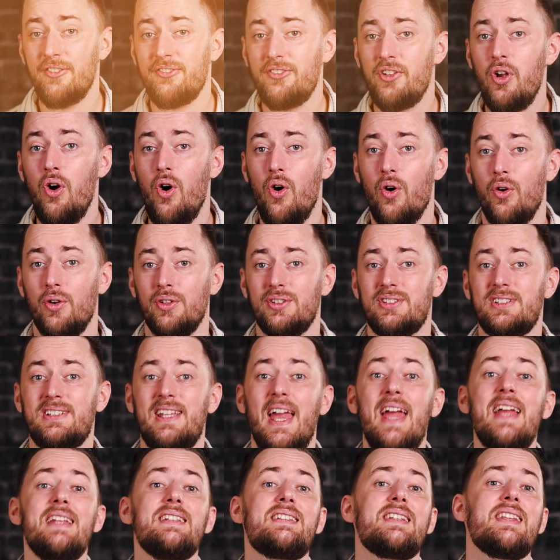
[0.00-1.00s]
of course,
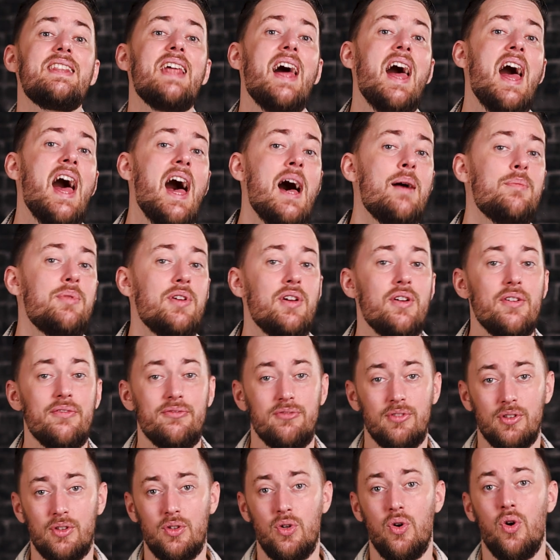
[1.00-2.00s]
get into the habit of
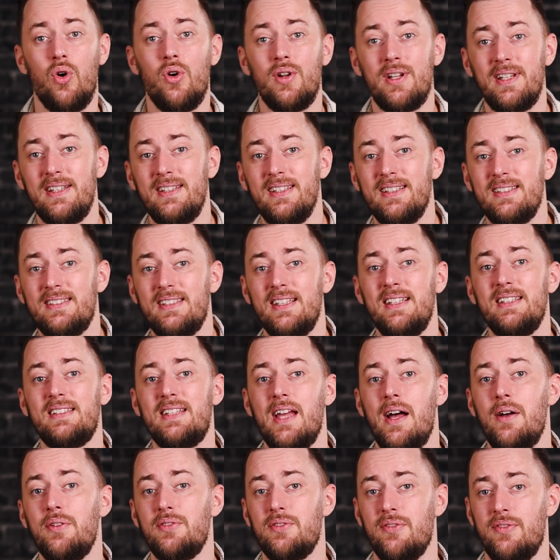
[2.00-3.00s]
recording the
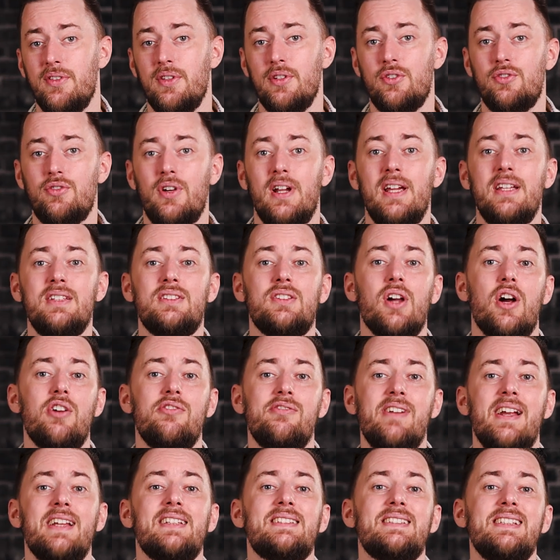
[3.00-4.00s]
details of the trade
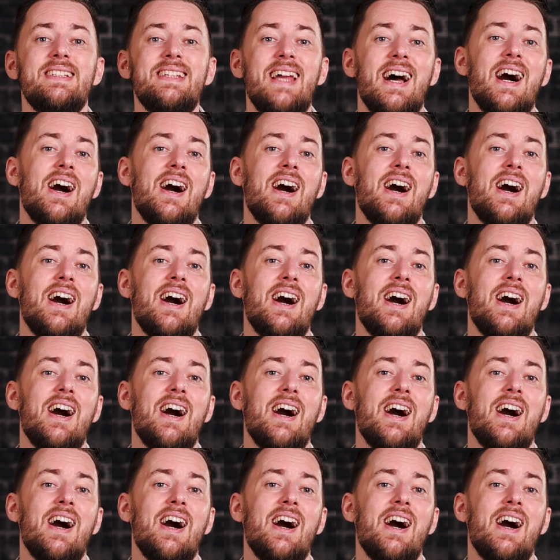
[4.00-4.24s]
directly